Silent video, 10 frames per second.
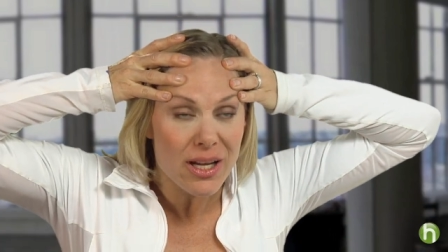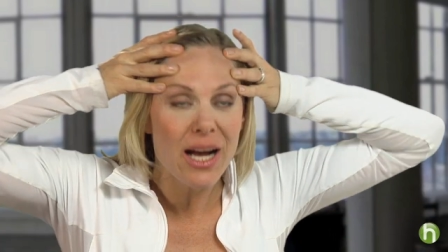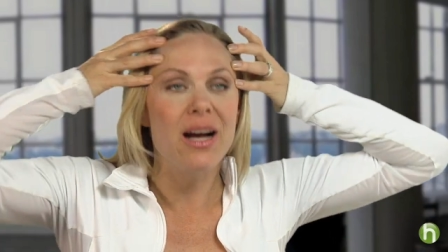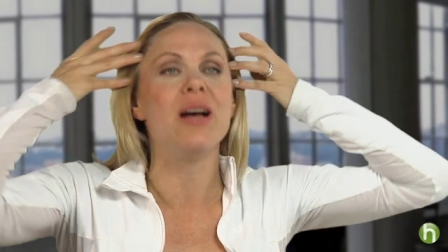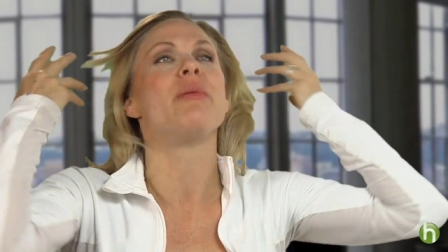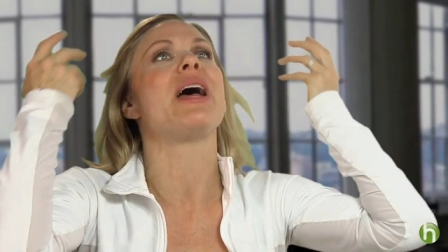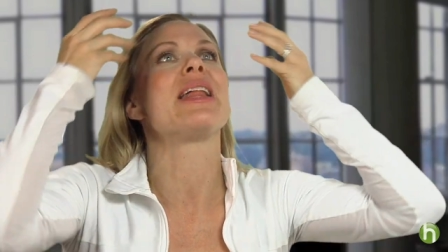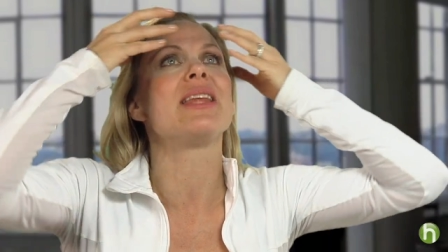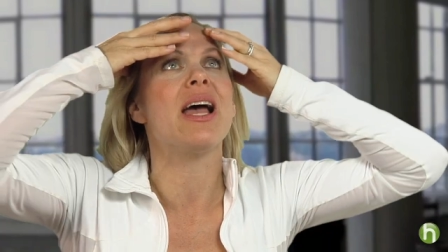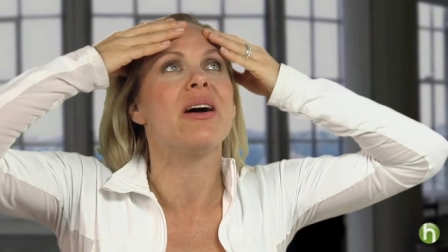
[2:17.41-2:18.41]
at
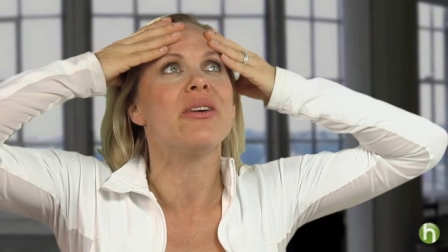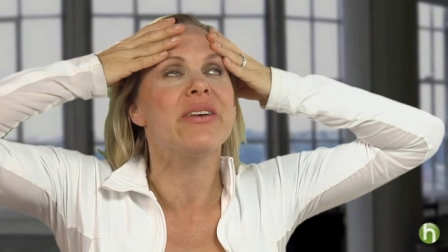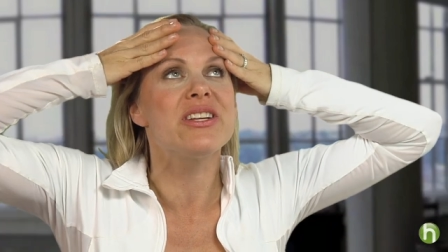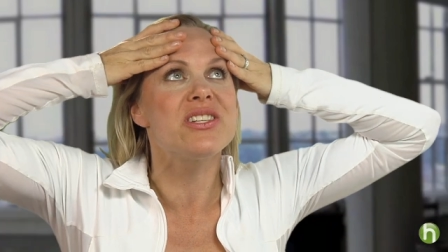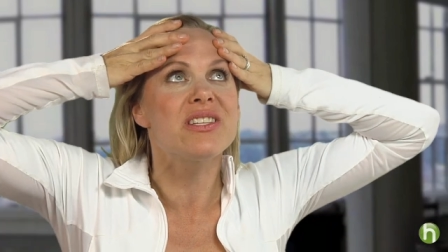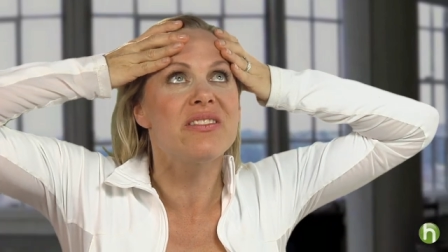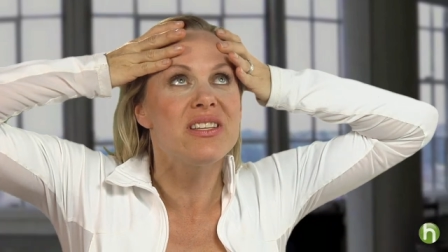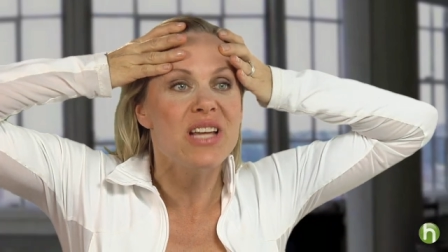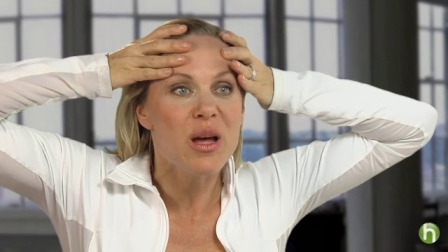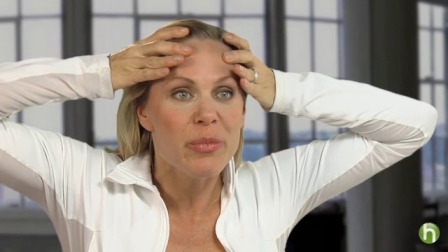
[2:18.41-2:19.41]
the outer edges of the
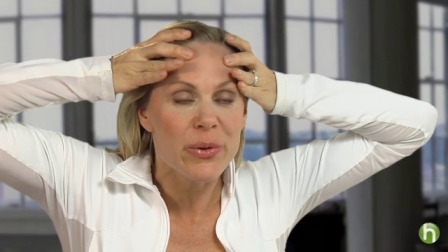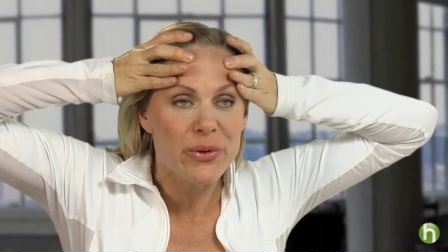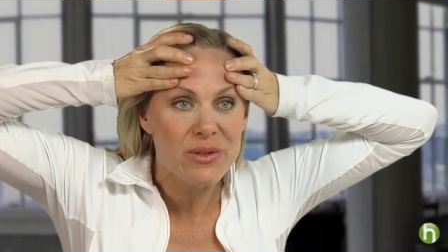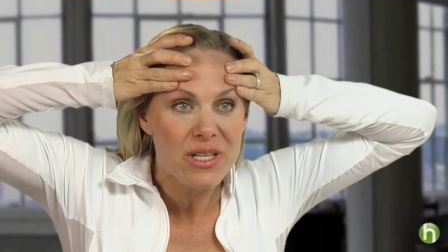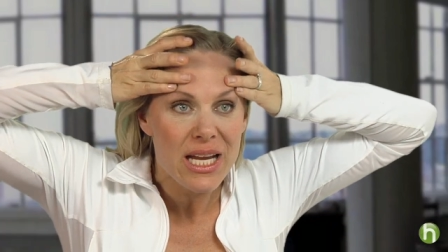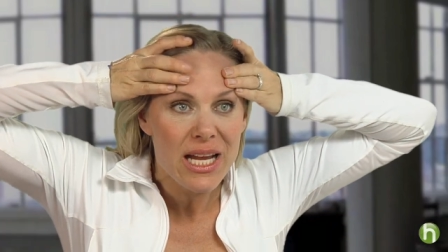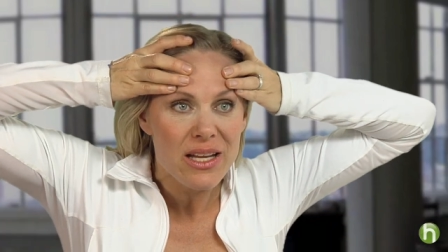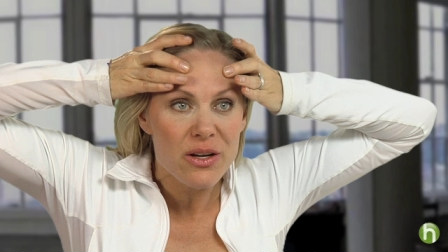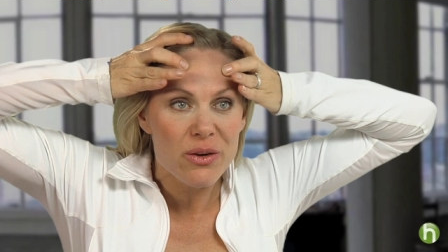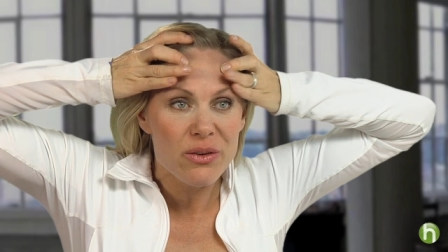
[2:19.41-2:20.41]
temple,
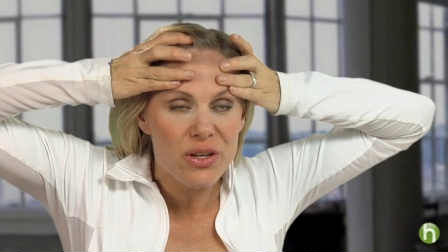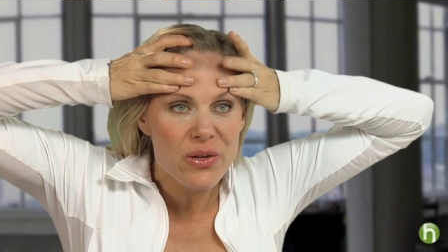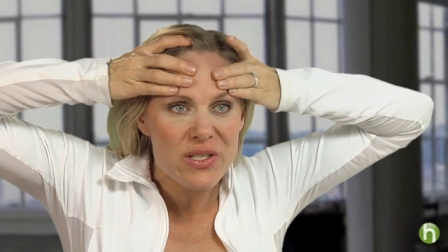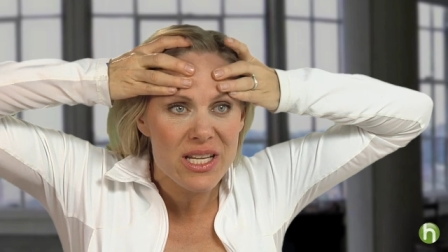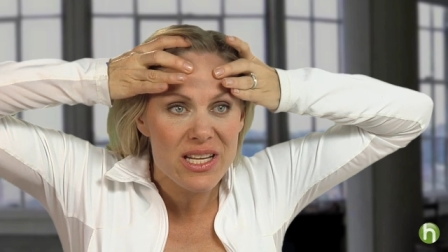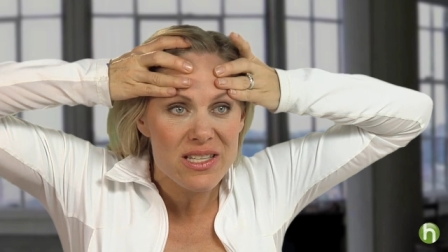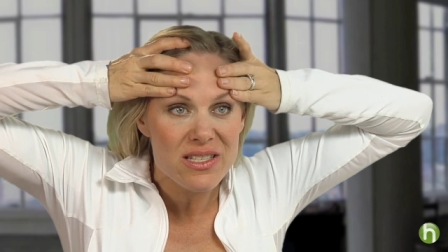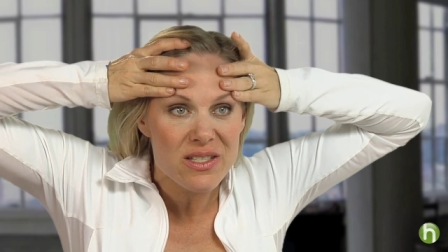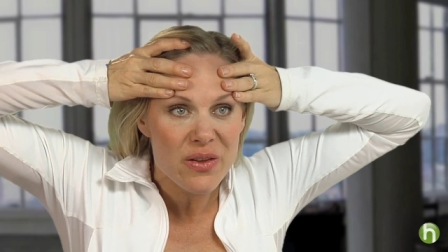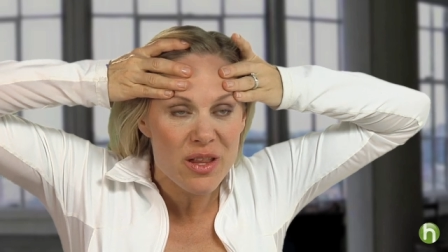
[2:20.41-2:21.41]
you're using this
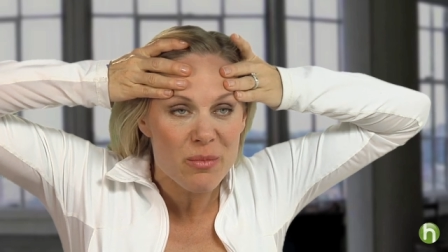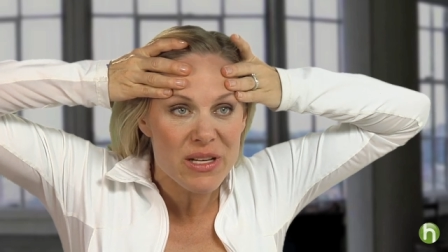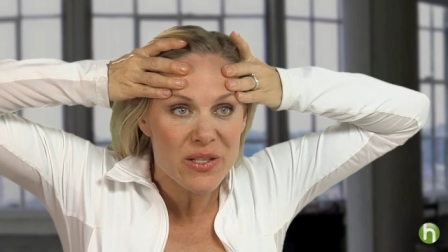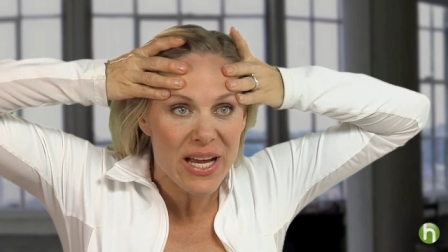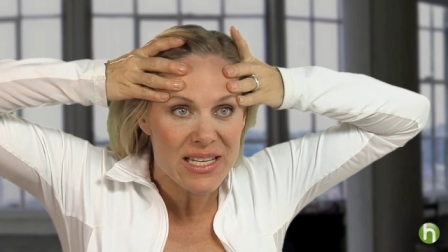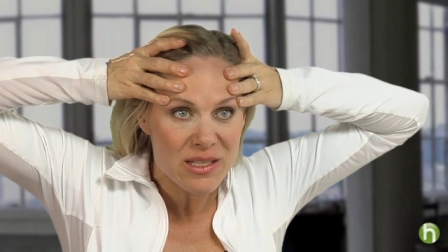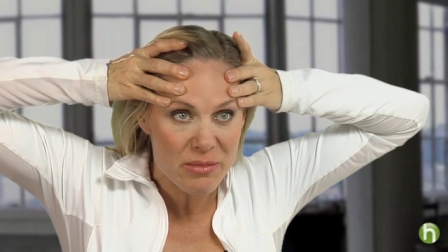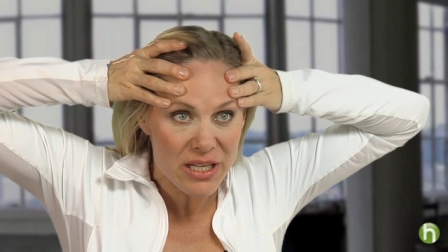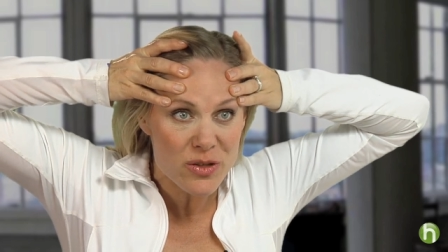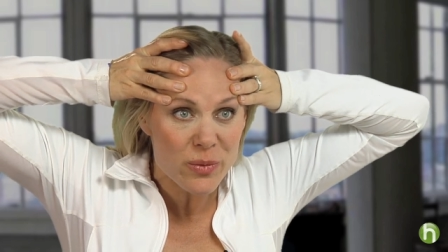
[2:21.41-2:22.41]
so that the muscle has
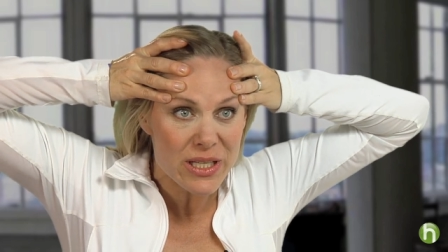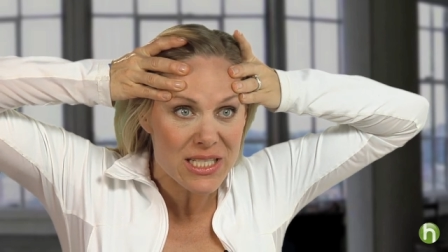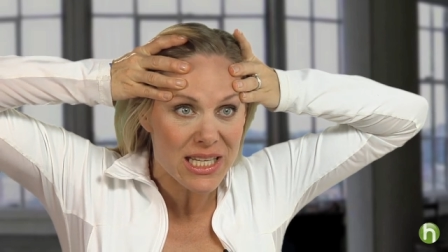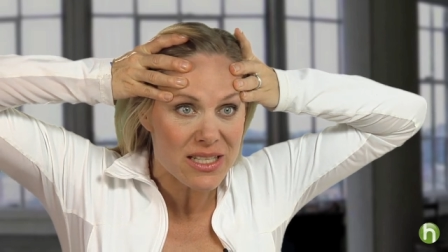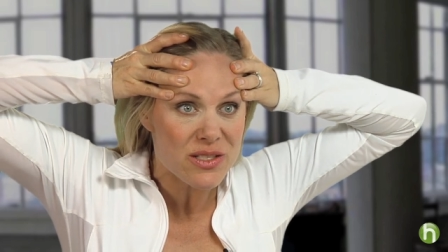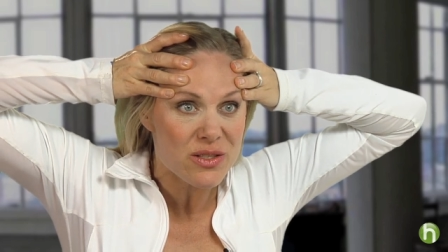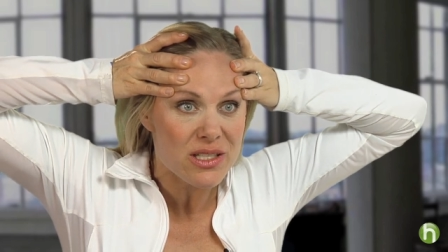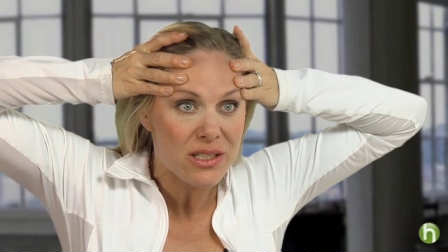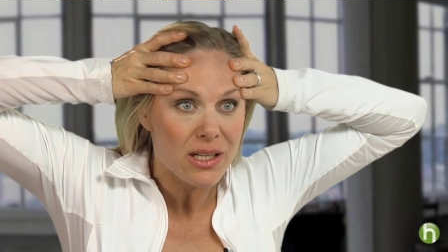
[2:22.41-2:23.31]
something to resist.